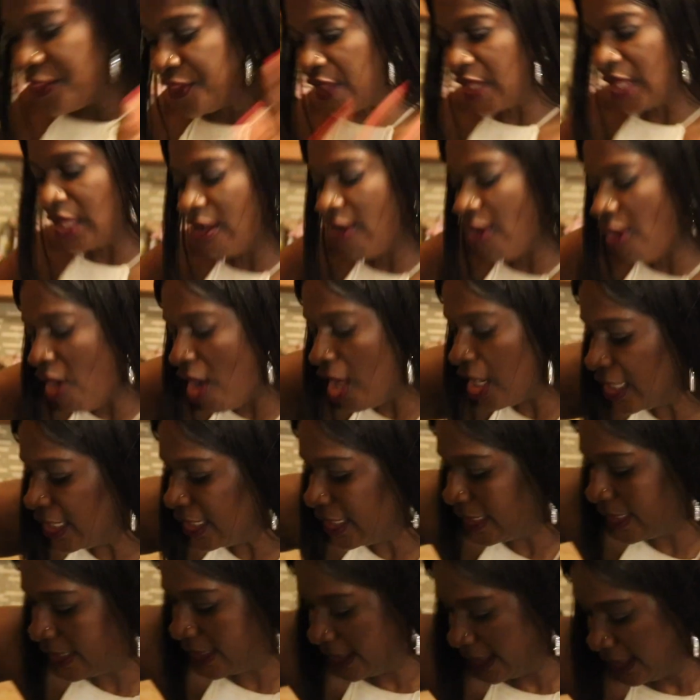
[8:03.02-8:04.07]
the
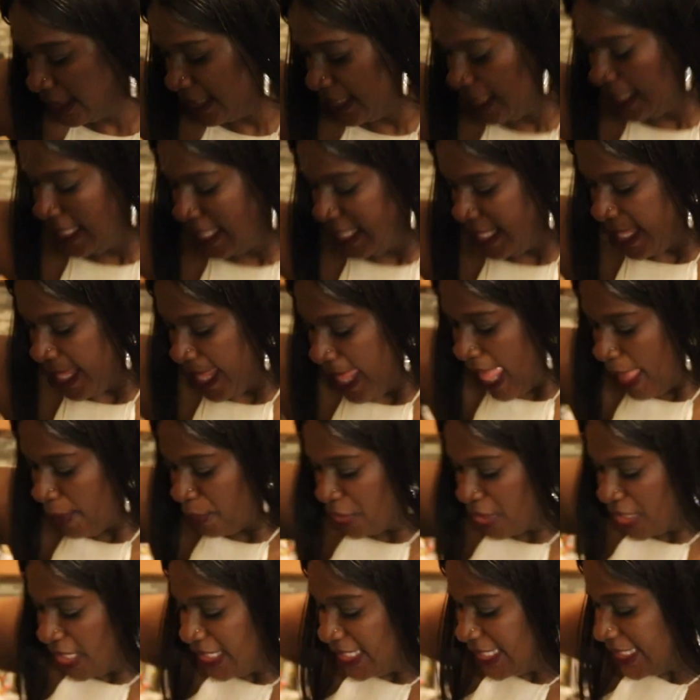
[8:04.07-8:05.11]
garlic. I'm
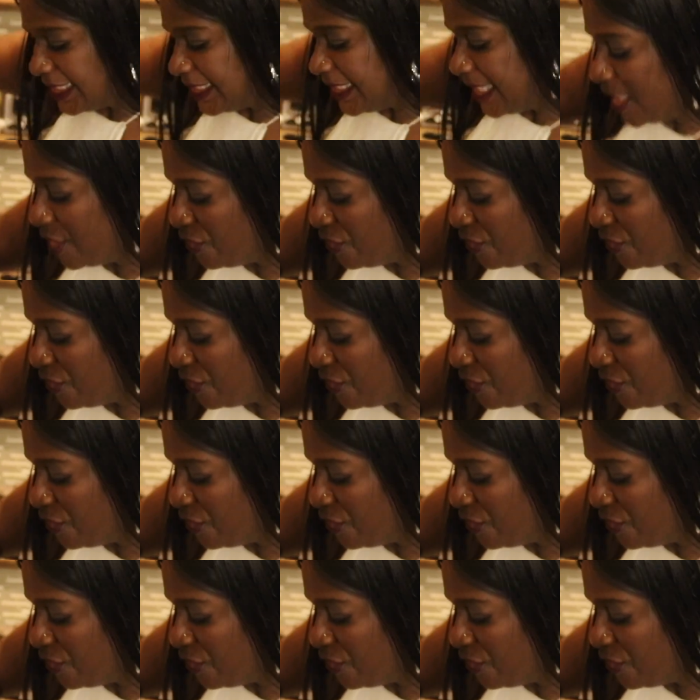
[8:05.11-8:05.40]
going to